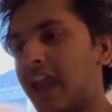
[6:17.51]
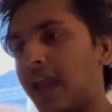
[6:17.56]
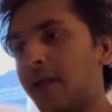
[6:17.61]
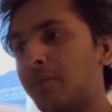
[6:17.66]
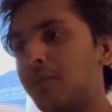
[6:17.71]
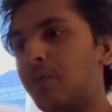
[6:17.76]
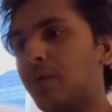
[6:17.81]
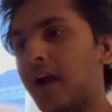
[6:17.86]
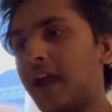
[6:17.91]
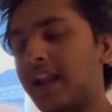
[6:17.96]

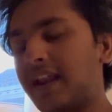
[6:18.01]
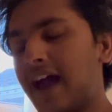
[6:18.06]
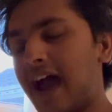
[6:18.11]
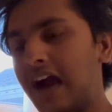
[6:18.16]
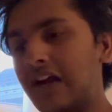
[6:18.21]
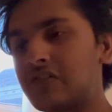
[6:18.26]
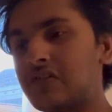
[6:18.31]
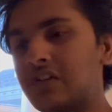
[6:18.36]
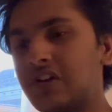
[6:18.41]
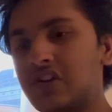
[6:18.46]
it
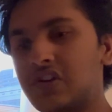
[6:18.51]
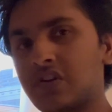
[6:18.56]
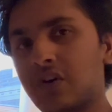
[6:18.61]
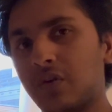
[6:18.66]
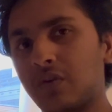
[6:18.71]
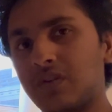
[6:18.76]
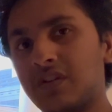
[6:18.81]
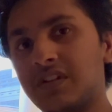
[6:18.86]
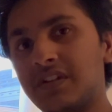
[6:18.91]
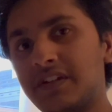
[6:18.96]
actually
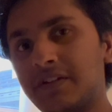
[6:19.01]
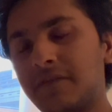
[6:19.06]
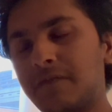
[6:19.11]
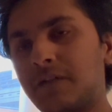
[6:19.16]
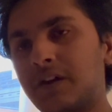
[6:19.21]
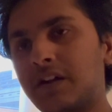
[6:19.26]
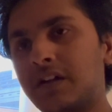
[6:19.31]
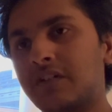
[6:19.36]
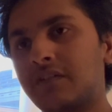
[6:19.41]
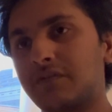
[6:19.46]
showed
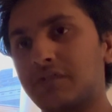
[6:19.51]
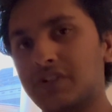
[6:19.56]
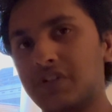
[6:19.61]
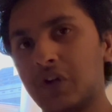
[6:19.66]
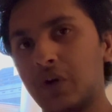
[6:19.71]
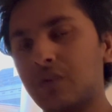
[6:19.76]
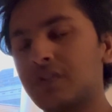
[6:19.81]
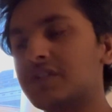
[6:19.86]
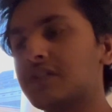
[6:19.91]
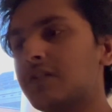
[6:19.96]
different
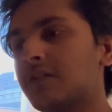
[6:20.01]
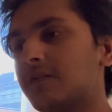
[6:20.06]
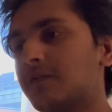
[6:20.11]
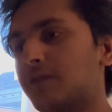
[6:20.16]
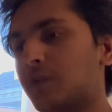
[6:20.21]
results